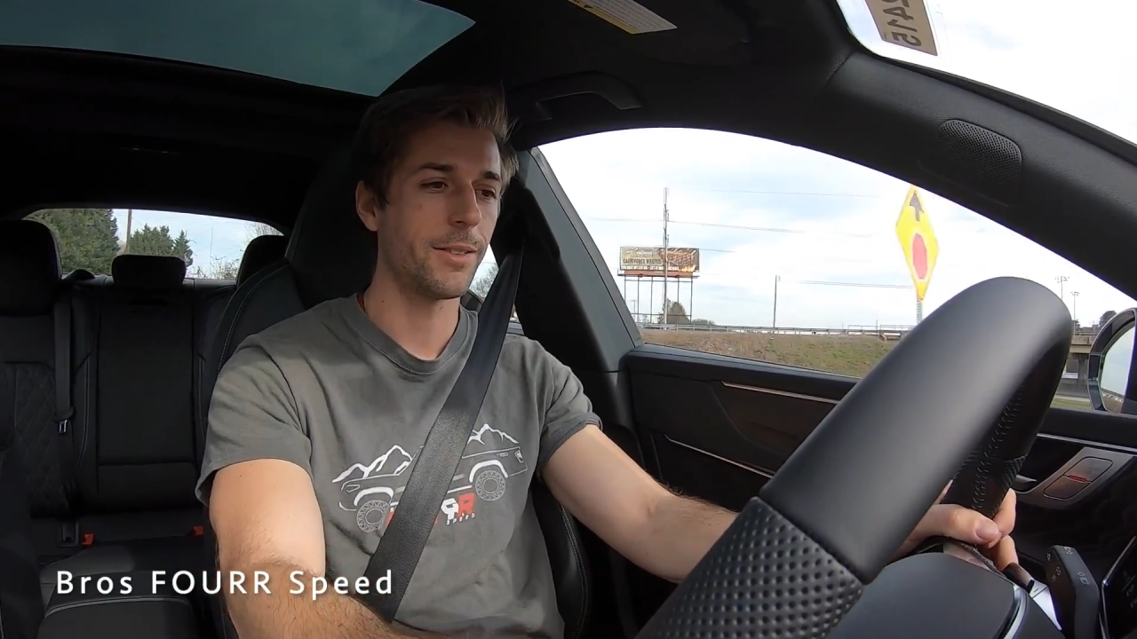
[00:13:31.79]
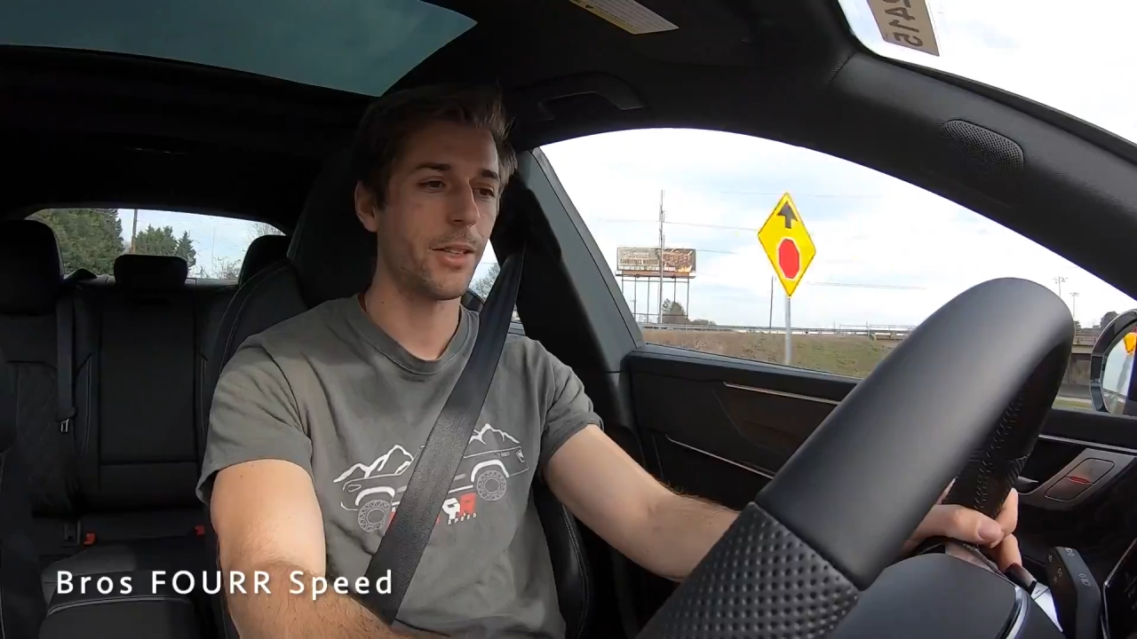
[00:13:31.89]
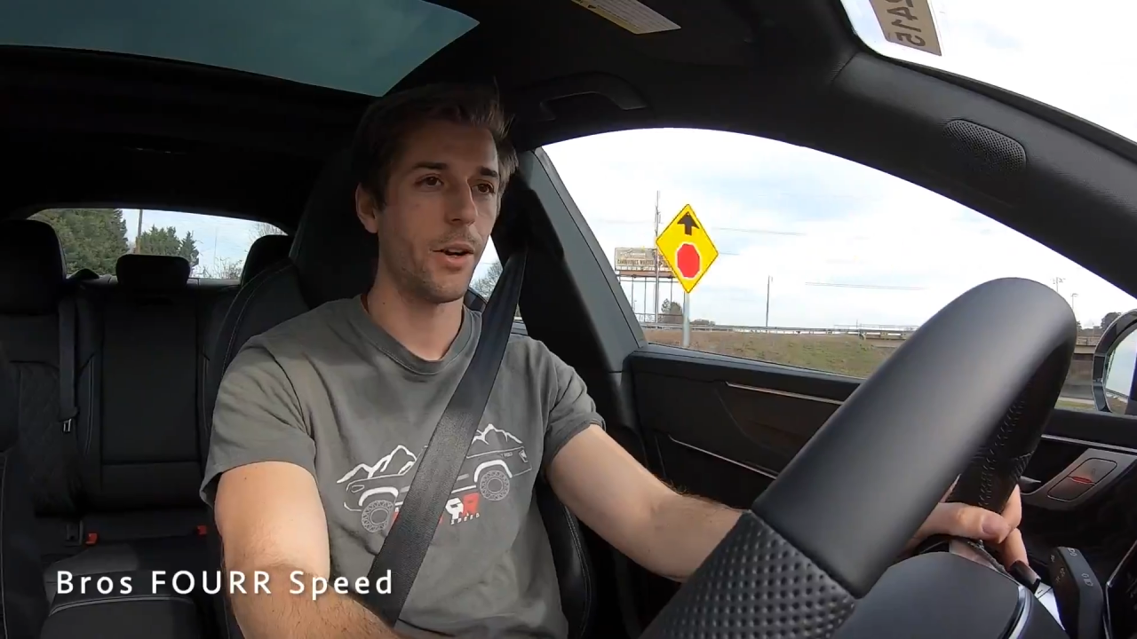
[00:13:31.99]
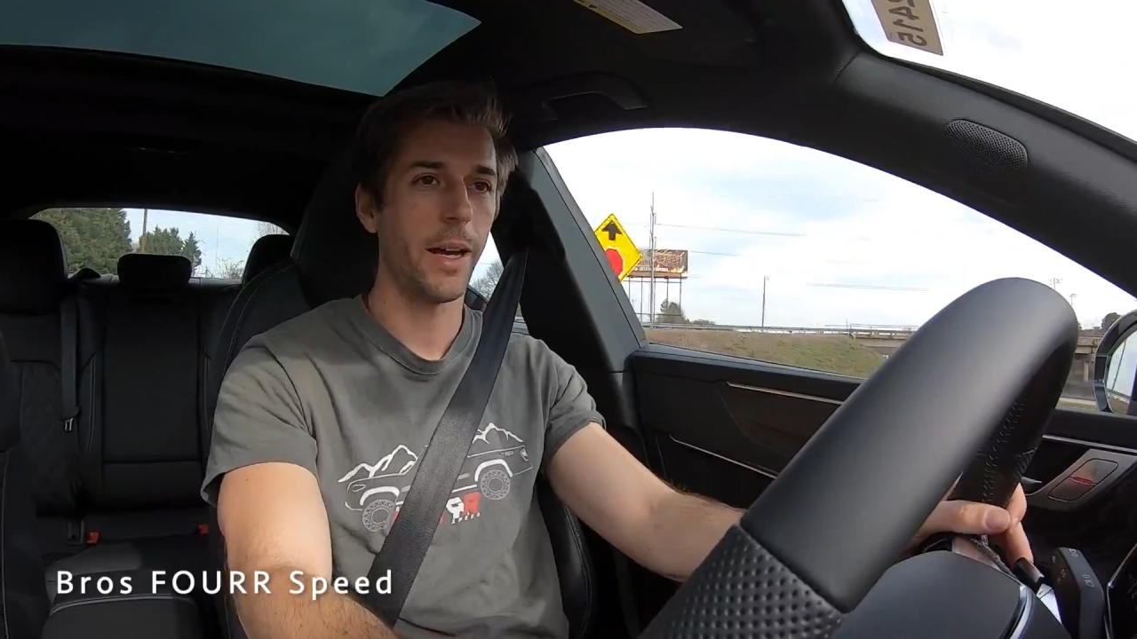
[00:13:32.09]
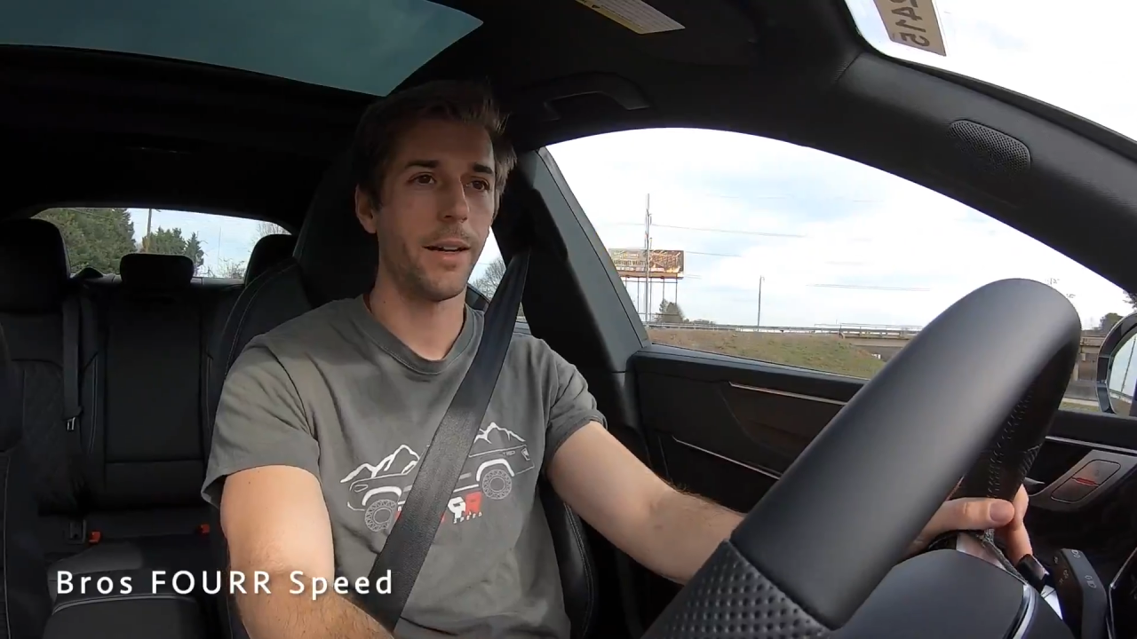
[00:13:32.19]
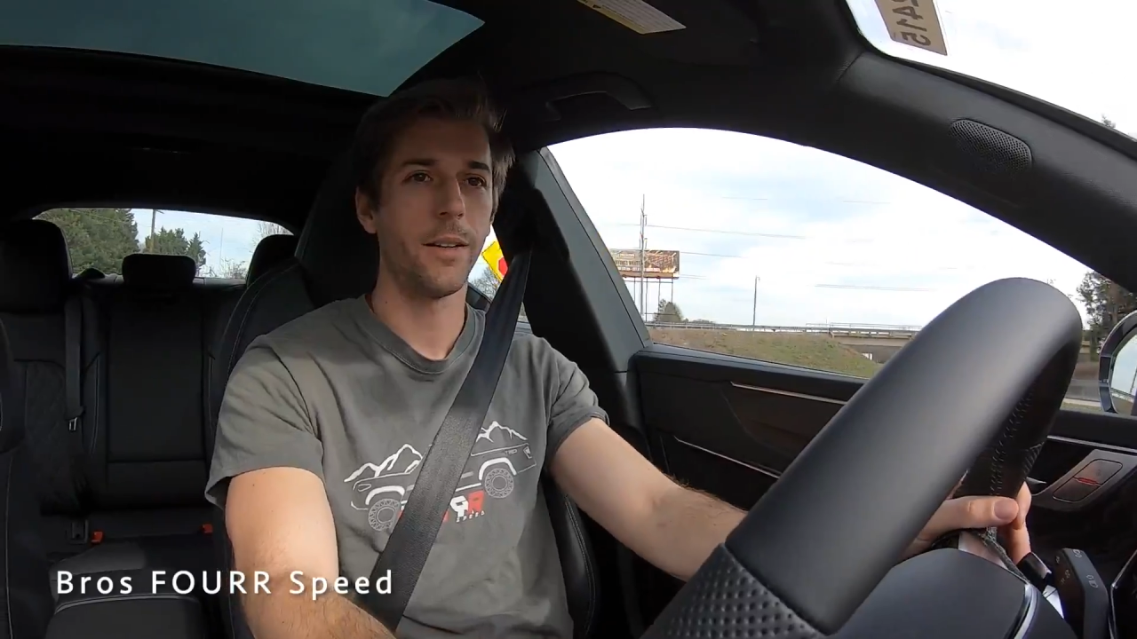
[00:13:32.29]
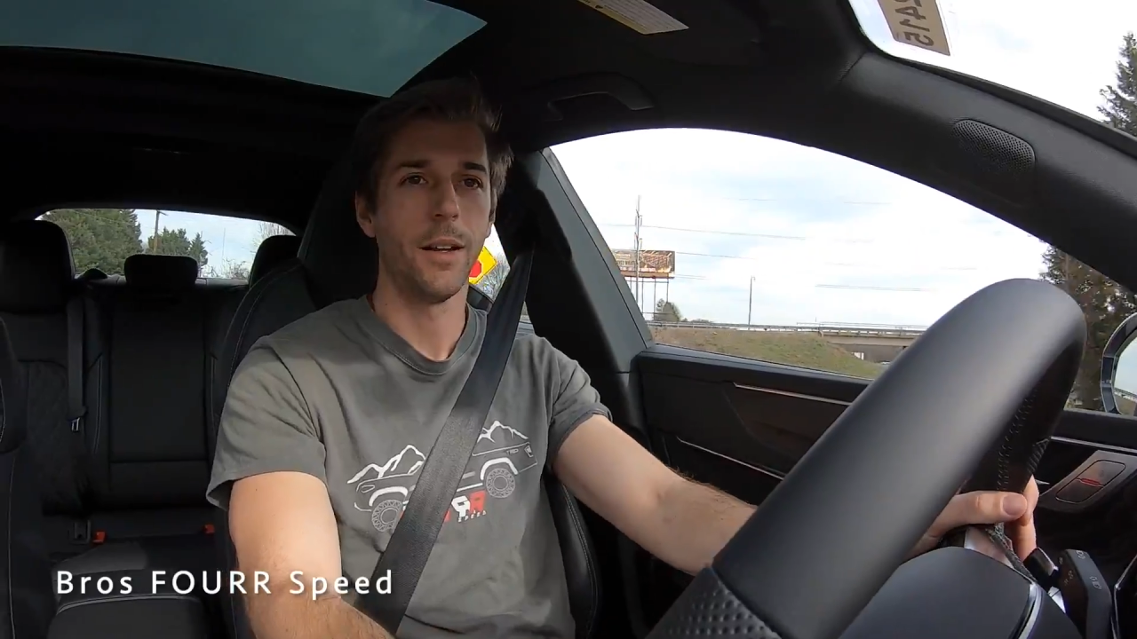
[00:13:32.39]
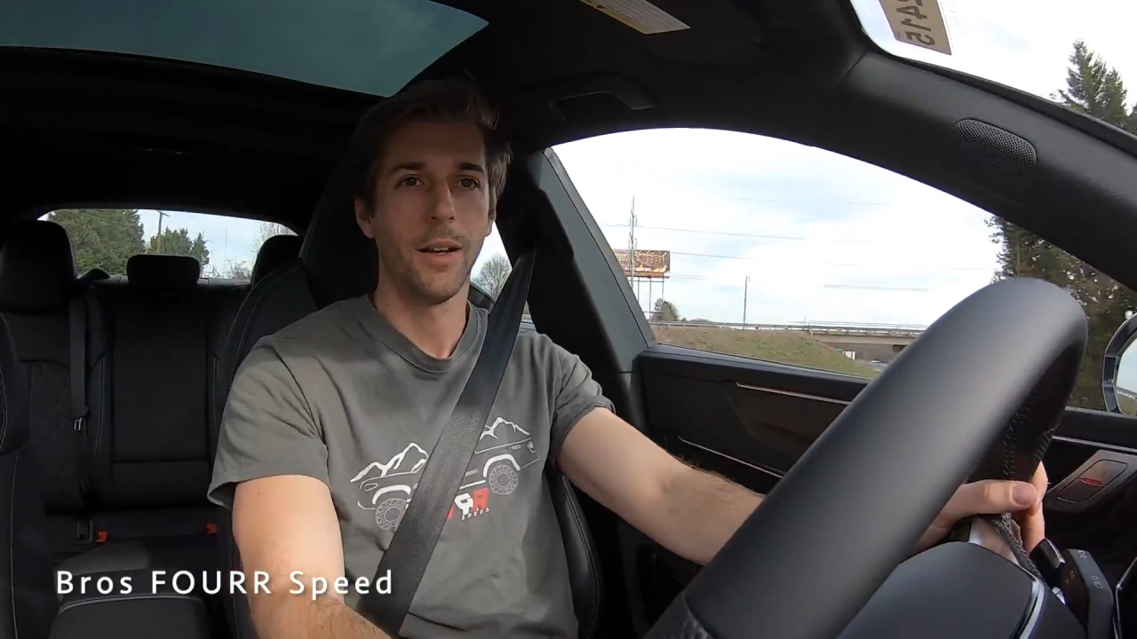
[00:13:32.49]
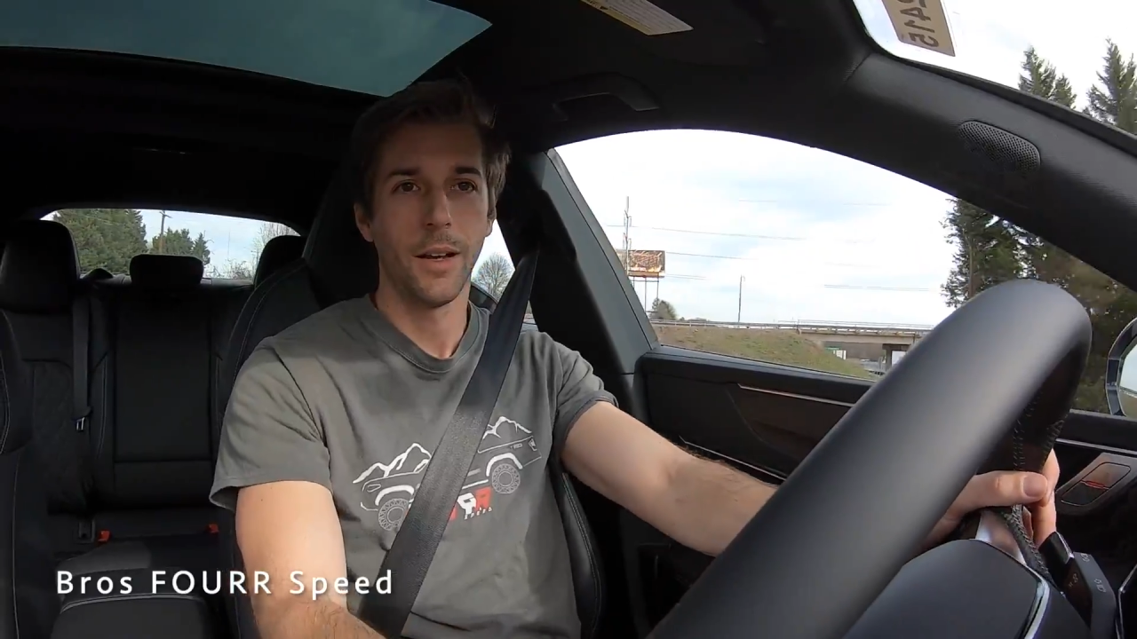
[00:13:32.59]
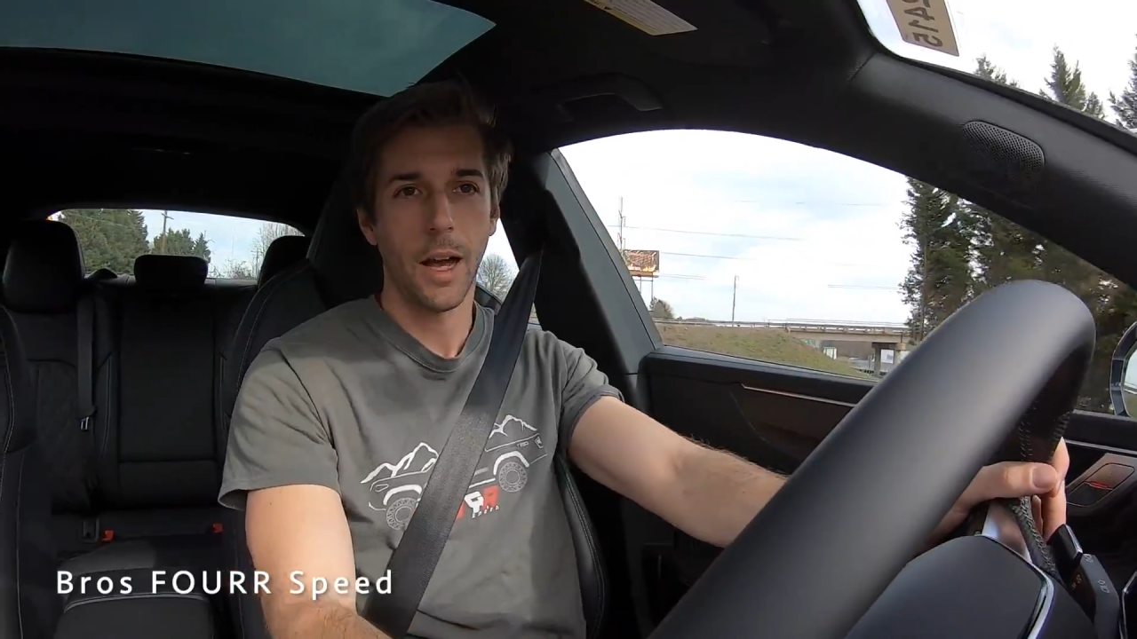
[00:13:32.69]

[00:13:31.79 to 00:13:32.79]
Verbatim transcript: Let's go ahead and